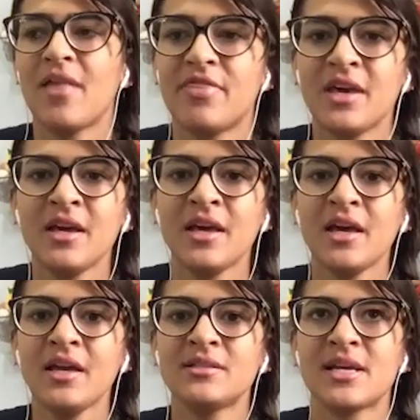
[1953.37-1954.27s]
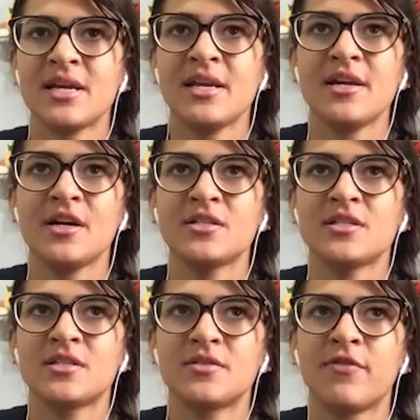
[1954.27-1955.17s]
think in 10
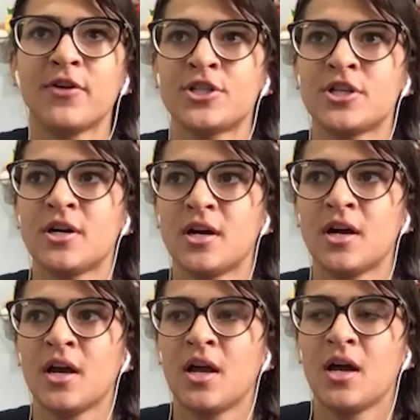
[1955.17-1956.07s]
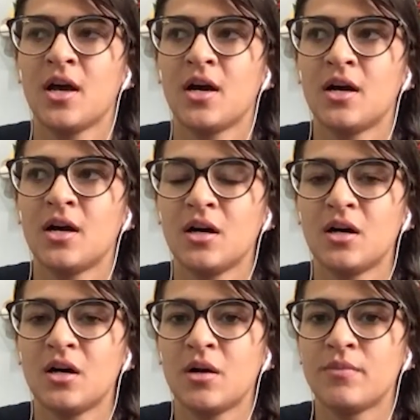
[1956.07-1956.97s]
years, for sure,
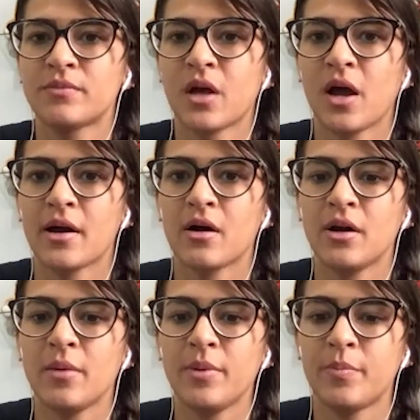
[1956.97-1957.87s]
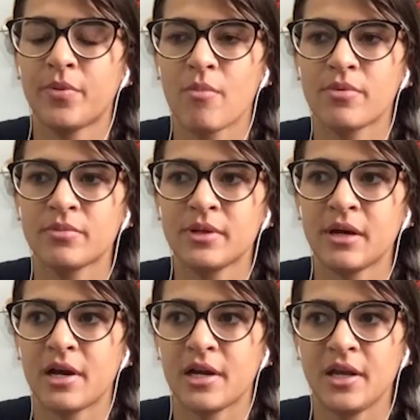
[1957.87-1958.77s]
I'm gonna be probably
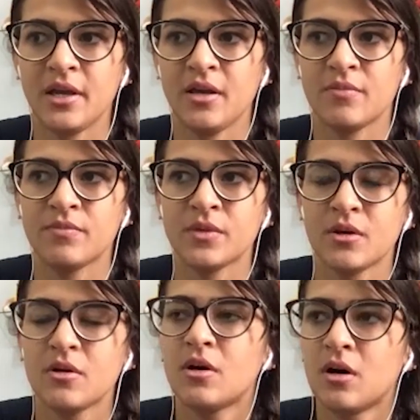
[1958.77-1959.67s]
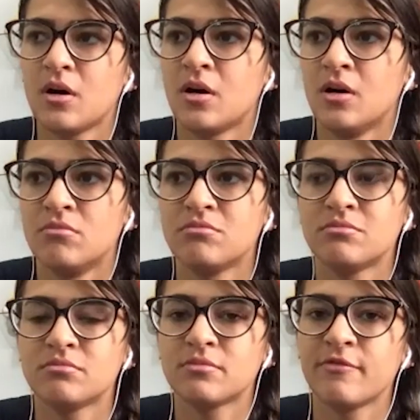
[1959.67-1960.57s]
already
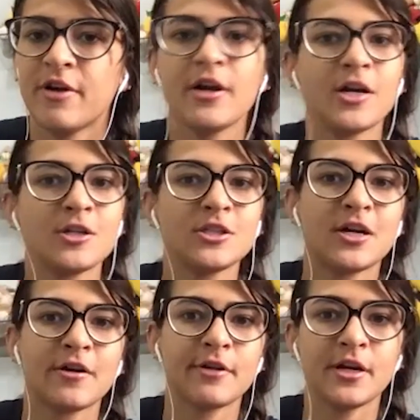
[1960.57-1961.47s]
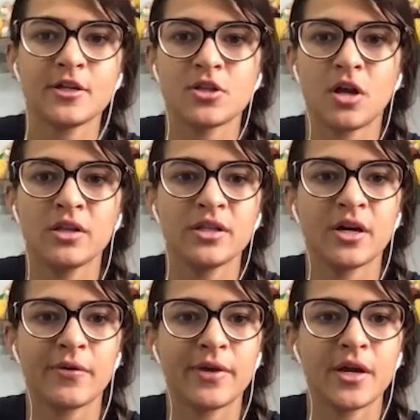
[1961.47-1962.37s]
very good career, solid
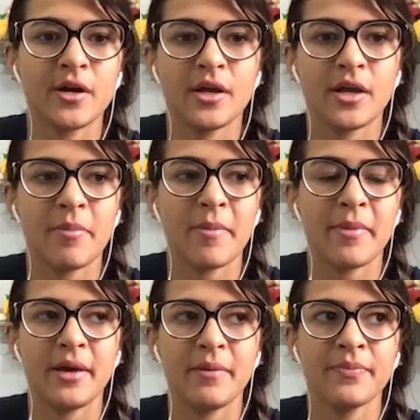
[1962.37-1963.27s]
career in MMA,